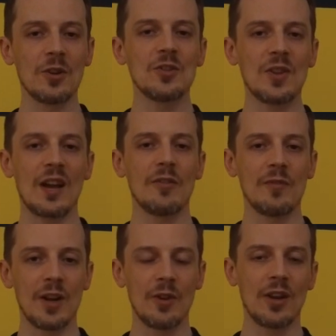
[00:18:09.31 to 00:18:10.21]
to have a
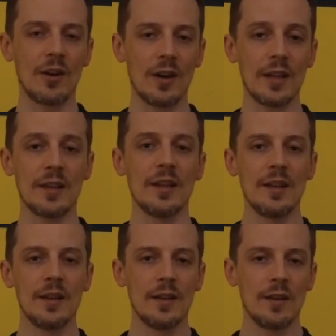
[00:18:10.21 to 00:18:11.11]
very high
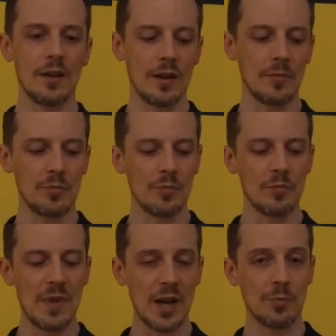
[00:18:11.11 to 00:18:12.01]

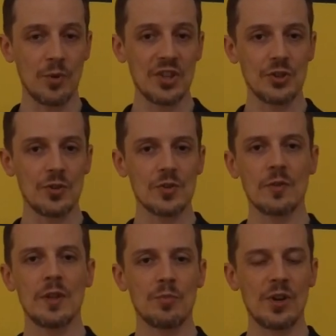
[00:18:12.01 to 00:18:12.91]
back pressure, so
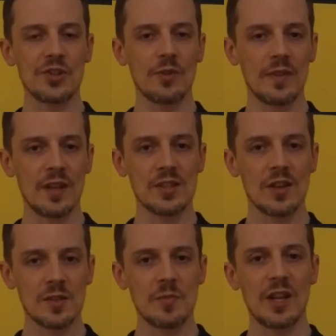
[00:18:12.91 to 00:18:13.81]
the pressure in the
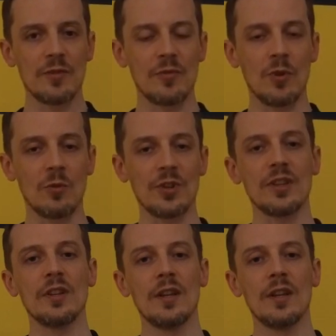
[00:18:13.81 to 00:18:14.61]
exhaust manifold